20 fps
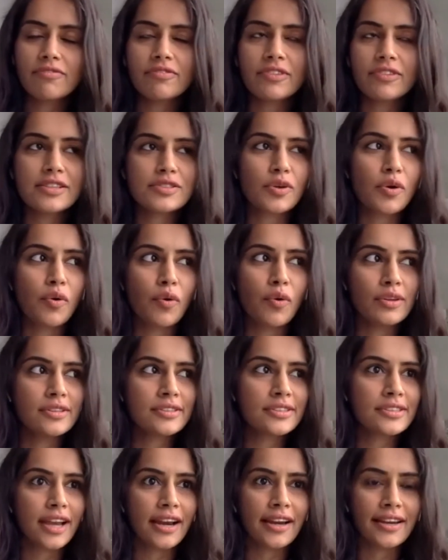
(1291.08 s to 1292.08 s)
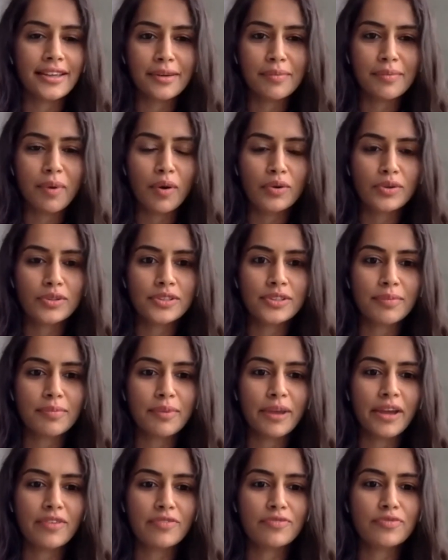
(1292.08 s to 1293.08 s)
there's a whole study about
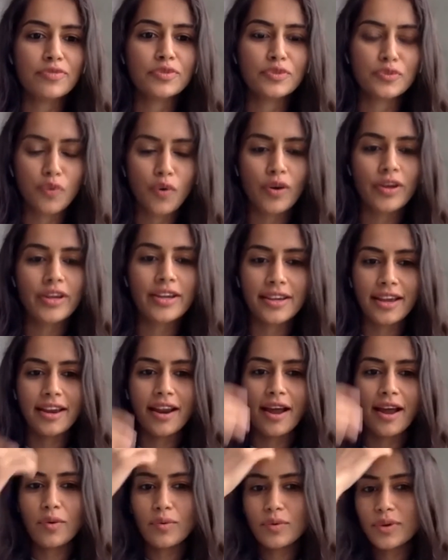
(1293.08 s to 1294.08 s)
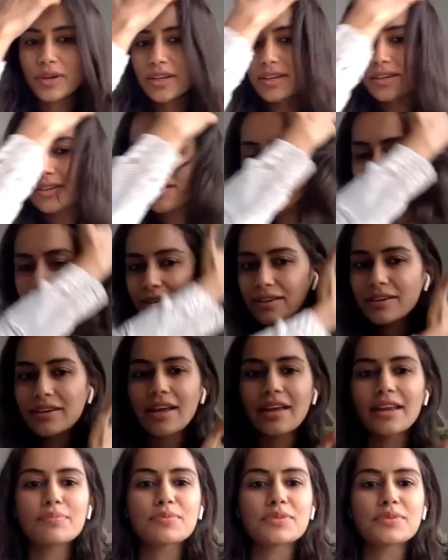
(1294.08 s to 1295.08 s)
barefoot walking and how
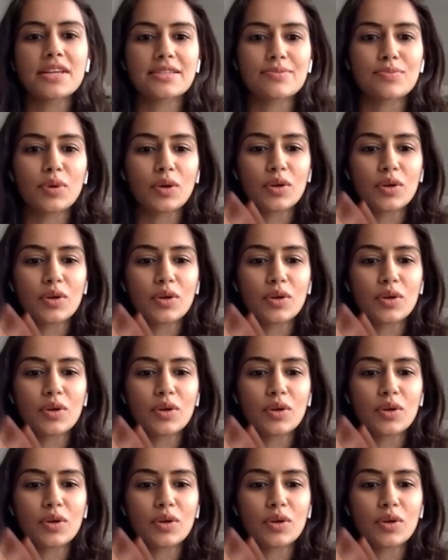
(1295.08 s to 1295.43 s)
it helps us,